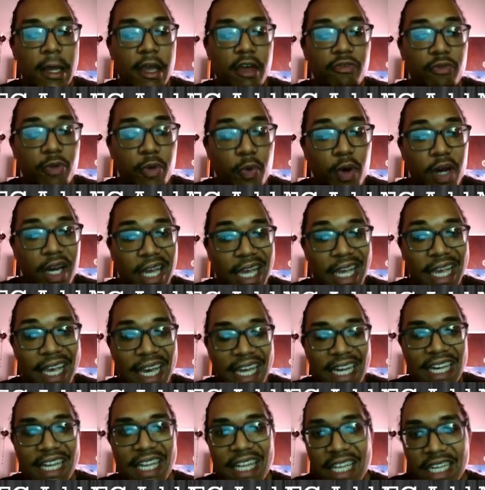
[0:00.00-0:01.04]
if we want to
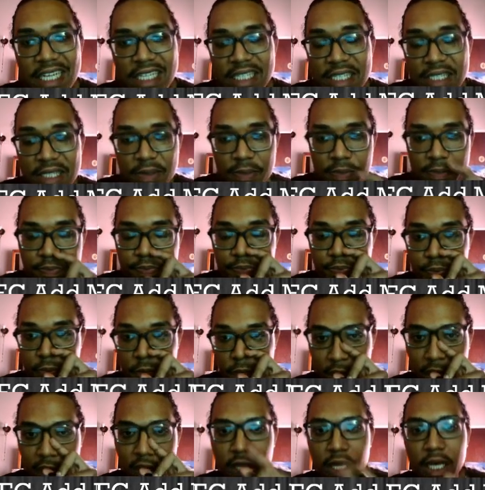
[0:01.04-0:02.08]
get this,
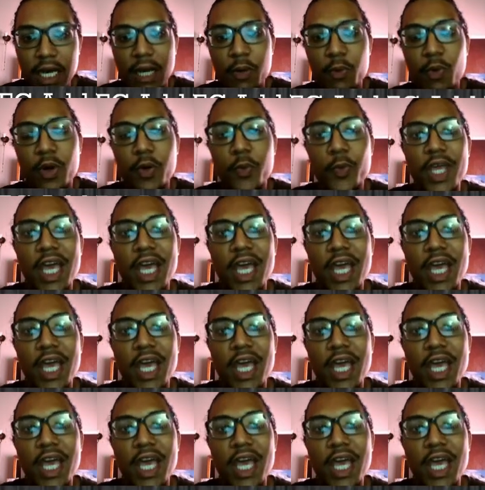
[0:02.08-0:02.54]
look at what